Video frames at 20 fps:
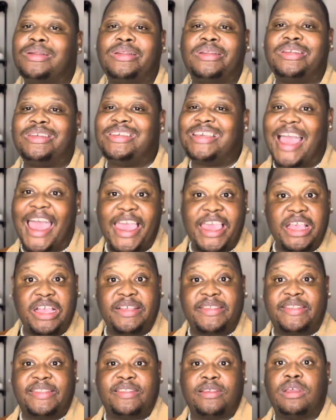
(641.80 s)

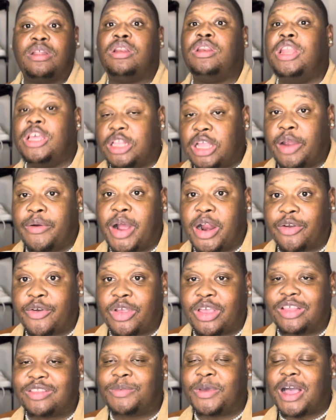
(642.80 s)
Yikes! Literal
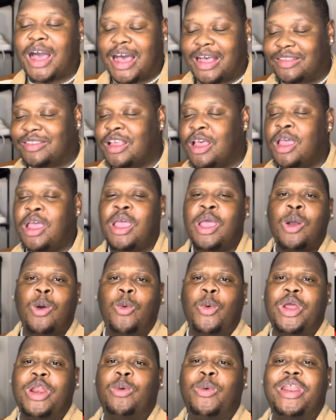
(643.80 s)
crickets. Because
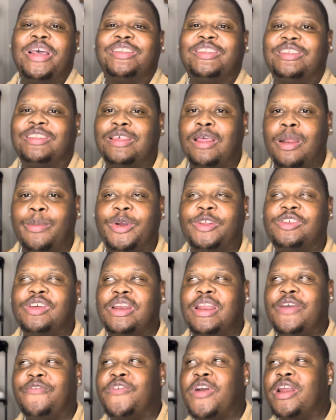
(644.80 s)
when, when you see celebrity
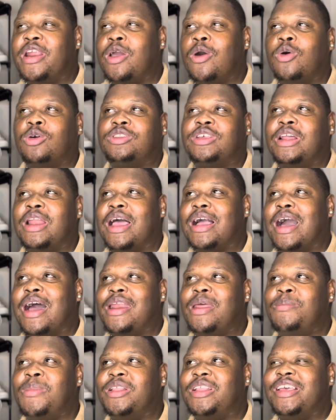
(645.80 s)
left from a hotel or
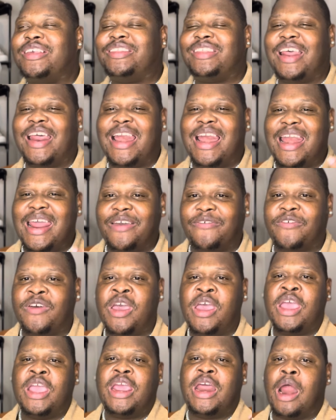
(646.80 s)
garden, you see them left
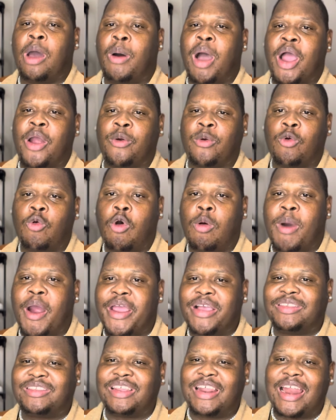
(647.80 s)
in our robe or you
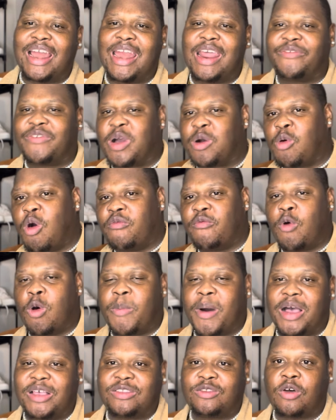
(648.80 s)
see them left a cover up
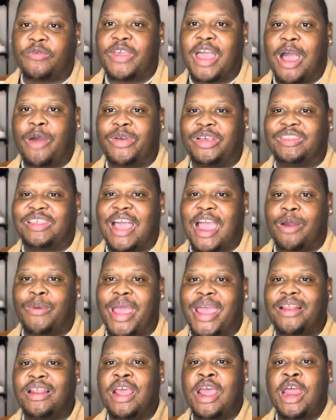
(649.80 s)
and stuff, you always say,
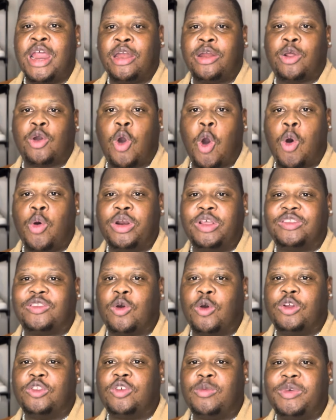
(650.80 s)
alright, the gown is
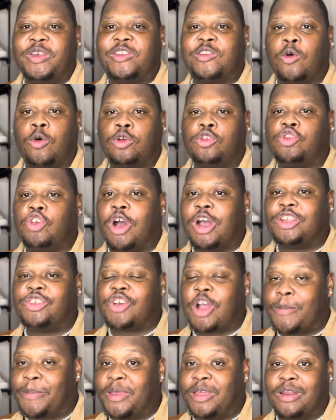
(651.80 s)
going to be so
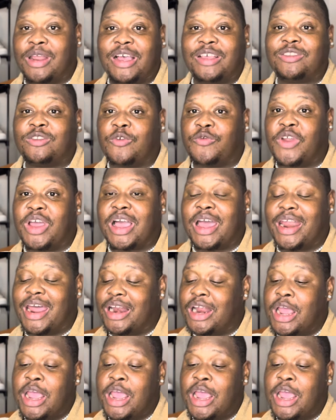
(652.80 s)
jaw-dropping and stuff like that.